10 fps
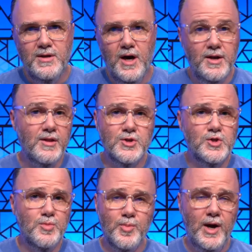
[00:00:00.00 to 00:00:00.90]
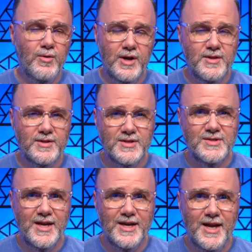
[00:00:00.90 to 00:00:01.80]
another superpower I think that
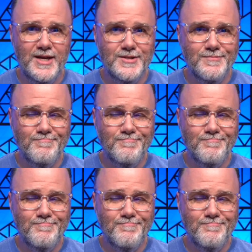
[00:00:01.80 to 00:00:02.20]
Snagit has.